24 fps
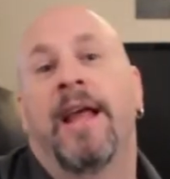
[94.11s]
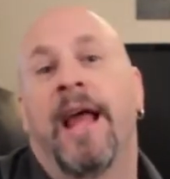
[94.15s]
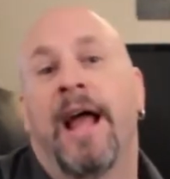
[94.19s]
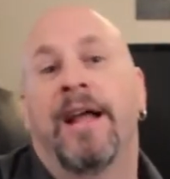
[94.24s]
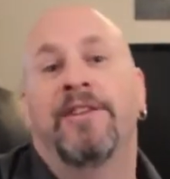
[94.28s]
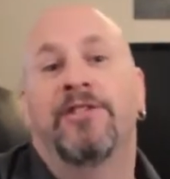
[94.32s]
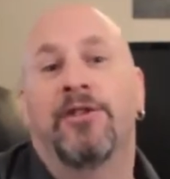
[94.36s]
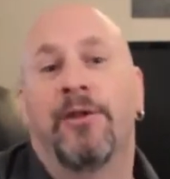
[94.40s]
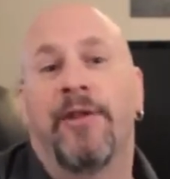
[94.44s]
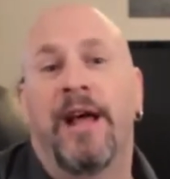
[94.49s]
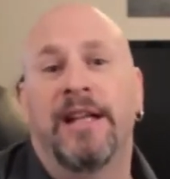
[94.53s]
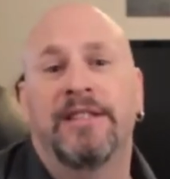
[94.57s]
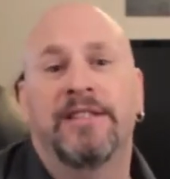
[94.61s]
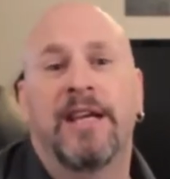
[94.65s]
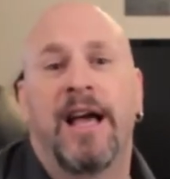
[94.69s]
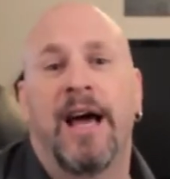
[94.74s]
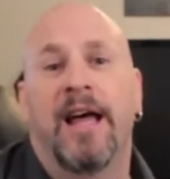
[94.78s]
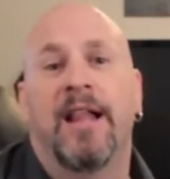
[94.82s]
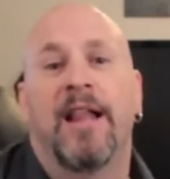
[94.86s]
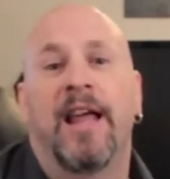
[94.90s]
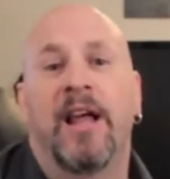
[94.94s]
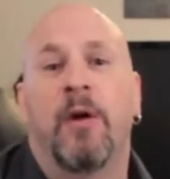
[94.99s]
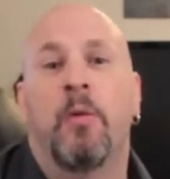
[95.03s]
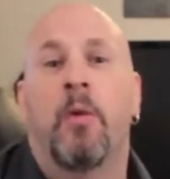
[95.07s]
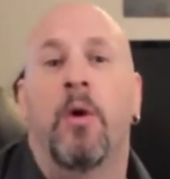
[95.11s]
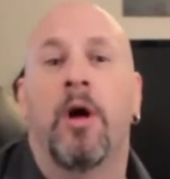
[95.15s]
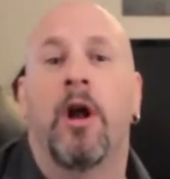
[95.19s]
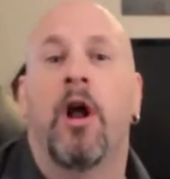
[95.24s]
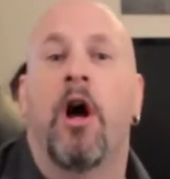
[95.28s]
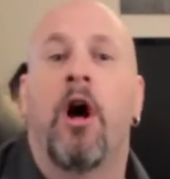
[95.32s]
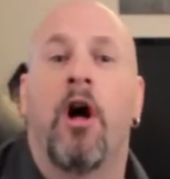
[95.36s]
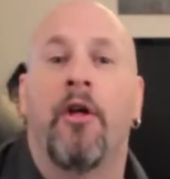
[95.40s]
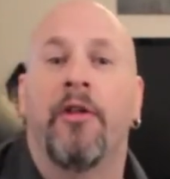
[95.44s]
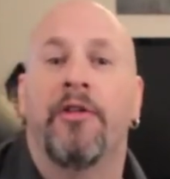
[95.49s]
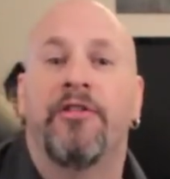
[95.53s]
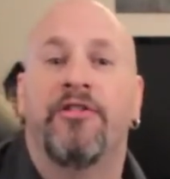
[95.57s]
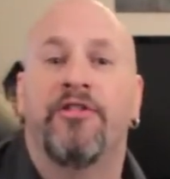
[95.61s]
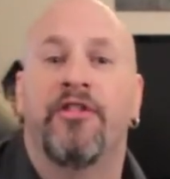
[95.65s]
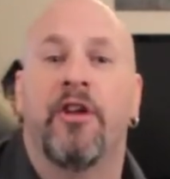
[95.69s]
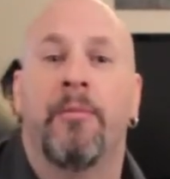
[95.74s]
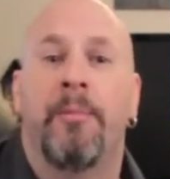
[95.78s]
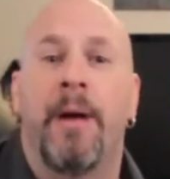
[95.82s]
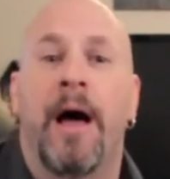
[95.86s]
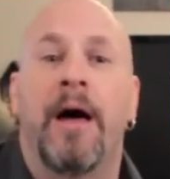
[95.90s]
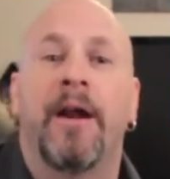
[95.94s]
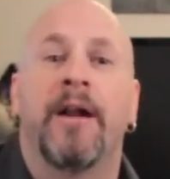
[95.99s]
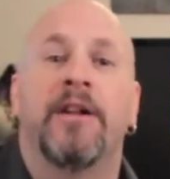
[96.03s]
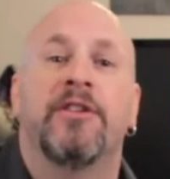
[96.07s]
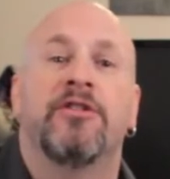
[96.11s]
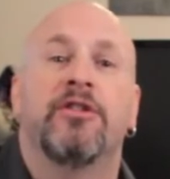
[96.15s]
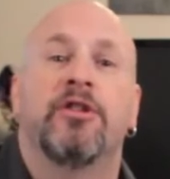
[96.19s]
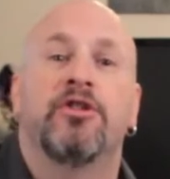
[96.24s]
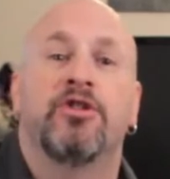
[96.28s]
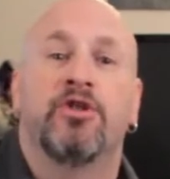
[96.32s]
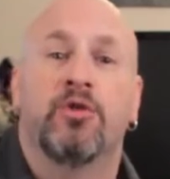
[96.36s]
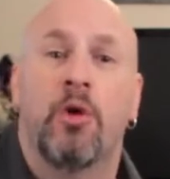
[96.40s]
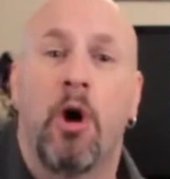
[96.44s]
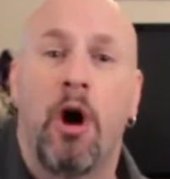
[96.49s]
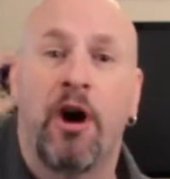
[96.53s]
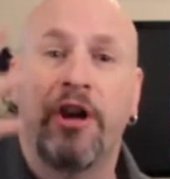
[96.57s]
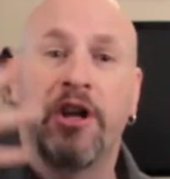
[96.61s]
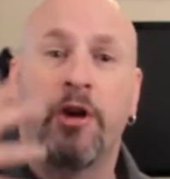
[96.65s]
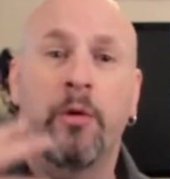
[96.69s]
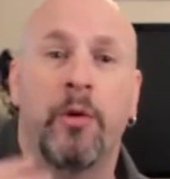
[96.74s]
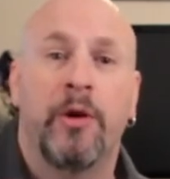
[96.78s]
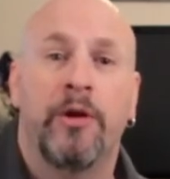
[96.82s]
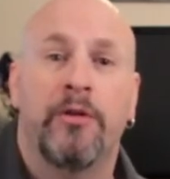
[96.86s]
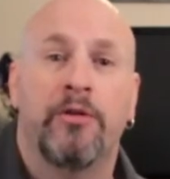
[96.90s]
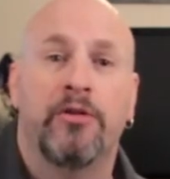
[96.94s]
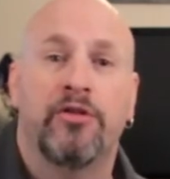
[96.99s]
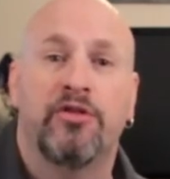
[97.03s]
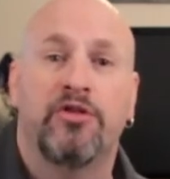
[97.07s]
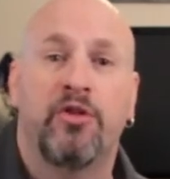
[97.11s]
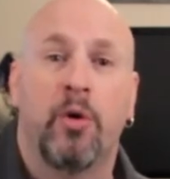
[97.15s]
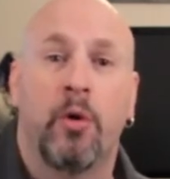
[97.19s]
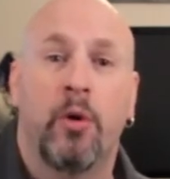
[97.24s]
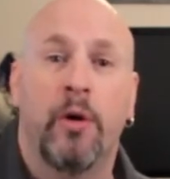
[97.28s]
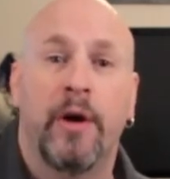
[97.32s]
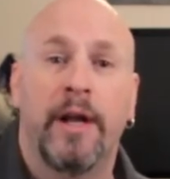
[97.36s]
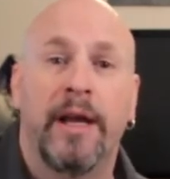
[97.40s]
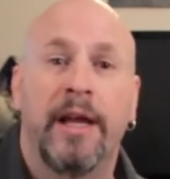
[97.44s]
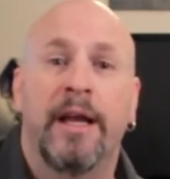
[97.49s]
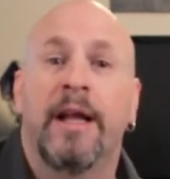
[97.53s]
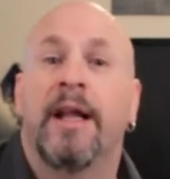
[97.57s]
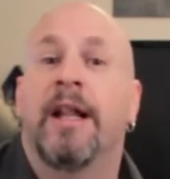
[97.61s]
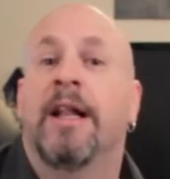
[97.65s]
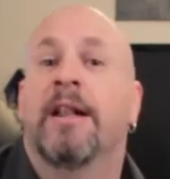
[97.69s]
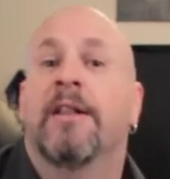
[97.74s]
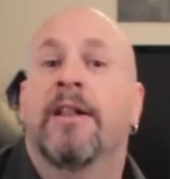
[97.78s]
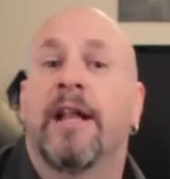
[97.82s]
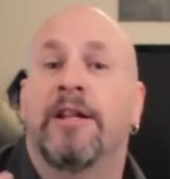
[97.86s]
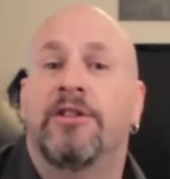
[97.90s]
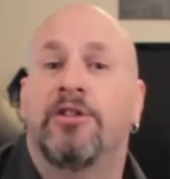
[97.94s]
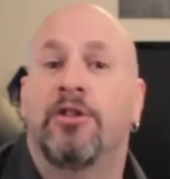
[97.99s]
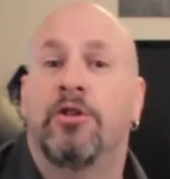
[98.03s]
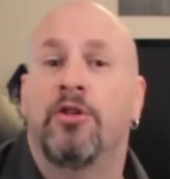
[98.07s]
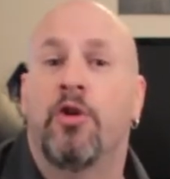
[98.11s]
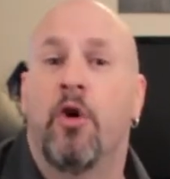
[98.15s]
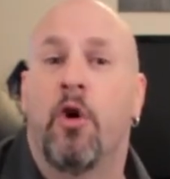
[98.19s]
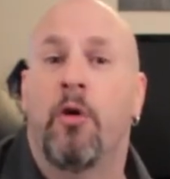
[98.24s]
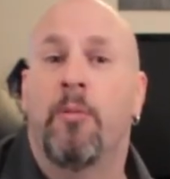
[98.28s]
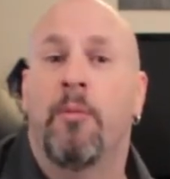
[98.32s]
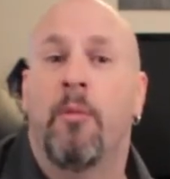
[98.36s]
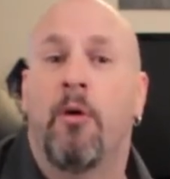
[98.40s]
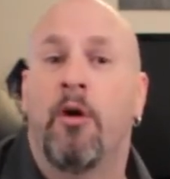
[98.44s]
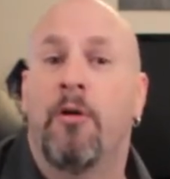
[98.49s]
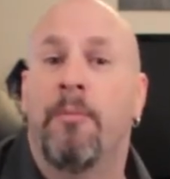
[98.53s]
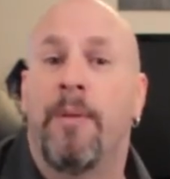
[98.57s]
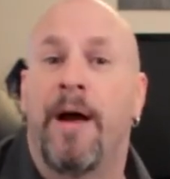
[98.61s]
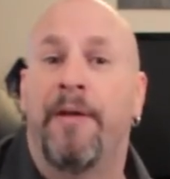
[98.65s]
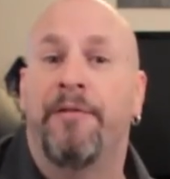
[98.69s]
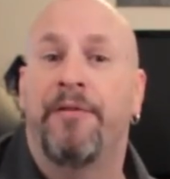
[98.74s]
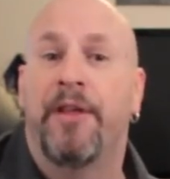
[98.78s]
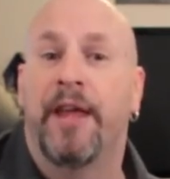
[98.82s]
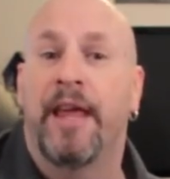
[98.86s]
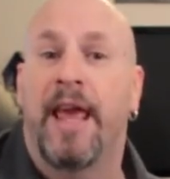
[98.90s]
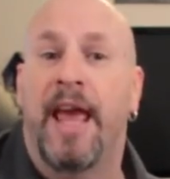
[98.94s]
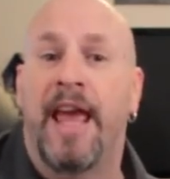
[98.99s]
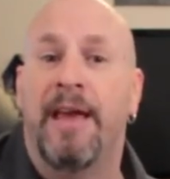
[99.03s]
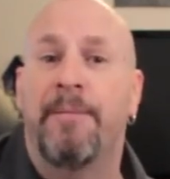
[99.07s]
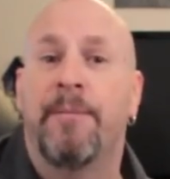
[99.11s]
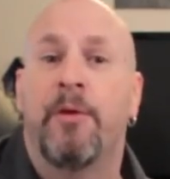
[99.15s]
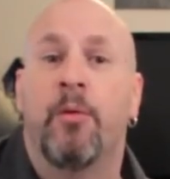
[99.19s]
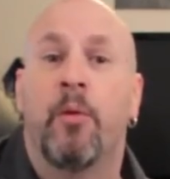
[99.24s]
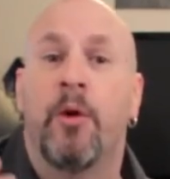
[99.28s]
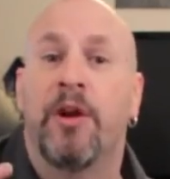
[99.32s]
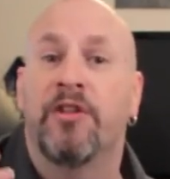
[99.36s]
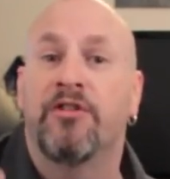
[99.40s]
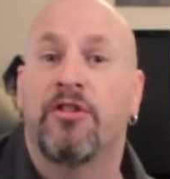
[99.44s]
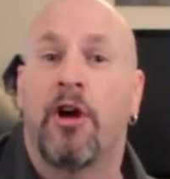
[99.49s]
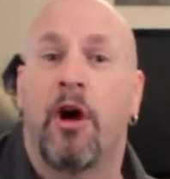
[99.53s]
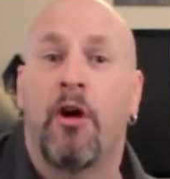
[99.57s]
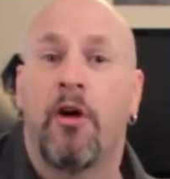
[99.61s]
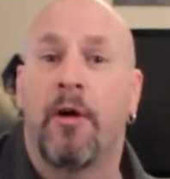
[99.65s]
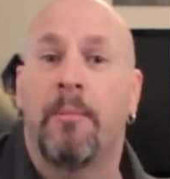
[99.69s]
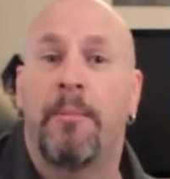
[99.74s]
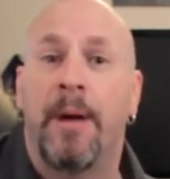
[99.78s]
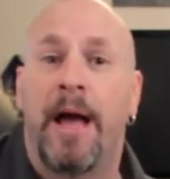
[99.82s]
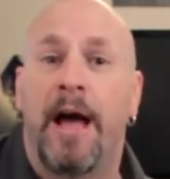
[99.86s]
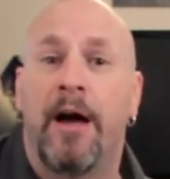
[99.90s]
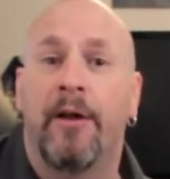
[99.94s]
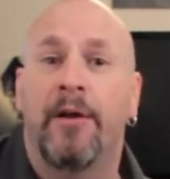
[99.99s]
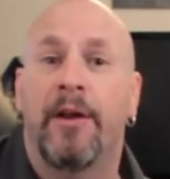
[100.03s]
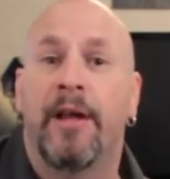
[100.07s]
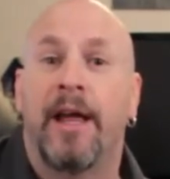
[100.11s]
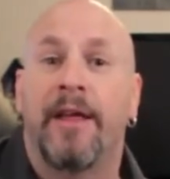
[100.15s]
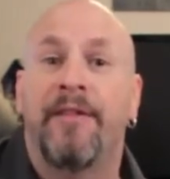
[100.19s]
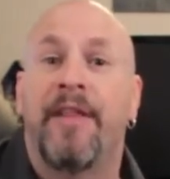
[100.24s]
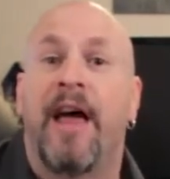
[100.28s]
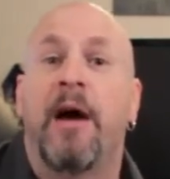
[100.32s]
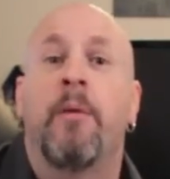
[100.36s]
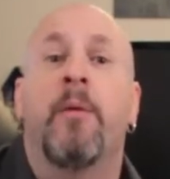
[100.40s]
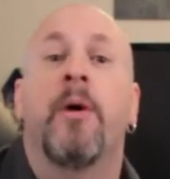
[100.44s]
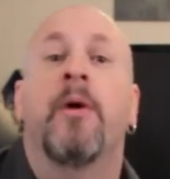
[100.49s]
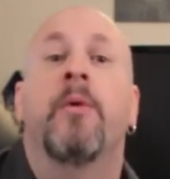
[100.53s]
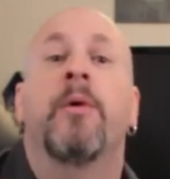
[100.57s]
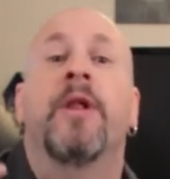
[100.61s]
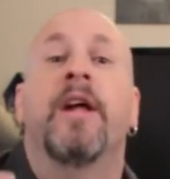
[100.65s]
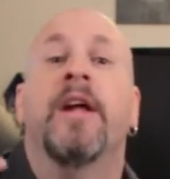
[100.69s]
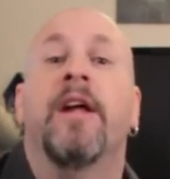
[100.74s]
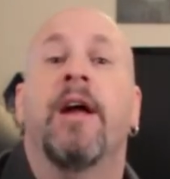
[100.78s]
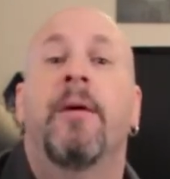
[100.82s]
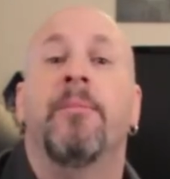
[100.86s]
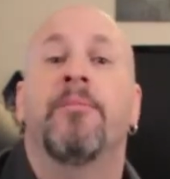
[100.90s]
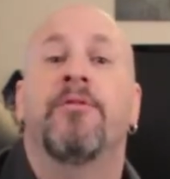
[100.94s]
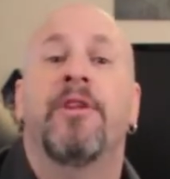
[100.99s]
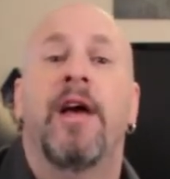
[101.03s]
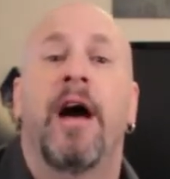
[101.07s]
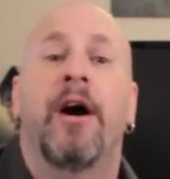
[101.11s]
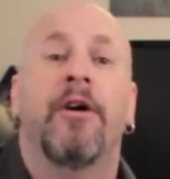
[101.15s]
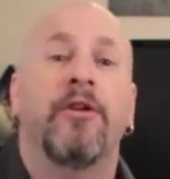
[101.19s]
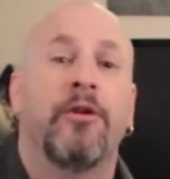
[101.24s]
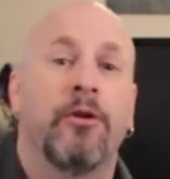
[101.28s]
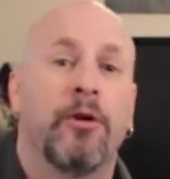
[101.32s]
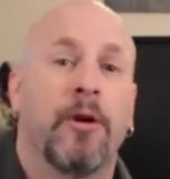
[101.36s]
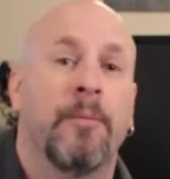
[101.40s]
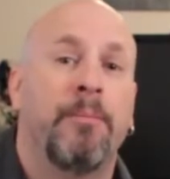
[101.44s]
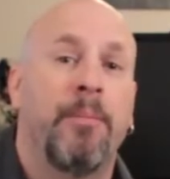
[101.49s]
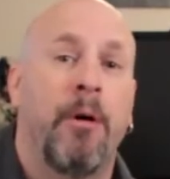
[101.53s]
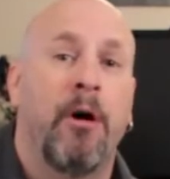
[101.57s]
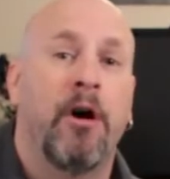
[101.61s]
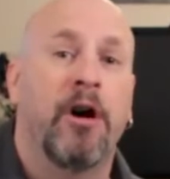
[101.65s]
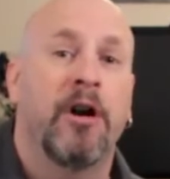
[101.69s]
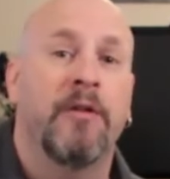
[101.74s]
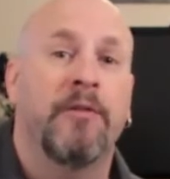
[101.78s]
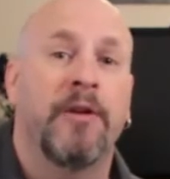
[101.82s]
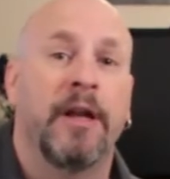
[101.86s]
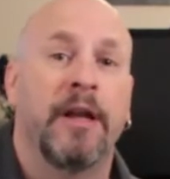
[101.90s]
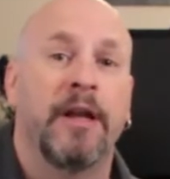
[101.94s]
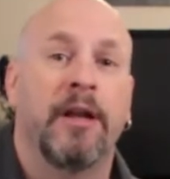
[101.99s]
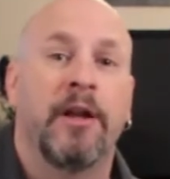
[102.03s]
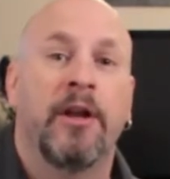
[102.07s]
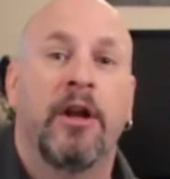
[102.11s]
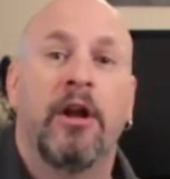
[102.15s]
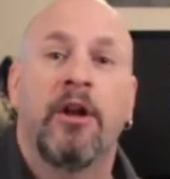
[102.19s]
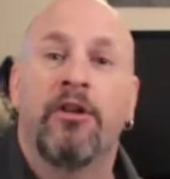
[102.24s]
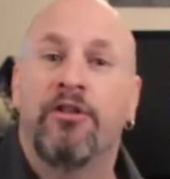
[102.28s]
And so that's kind of like what all this is about. It's to draw you into the story, let you know more about the game and what it's all about. And that way, when it comes out, you're a part of it.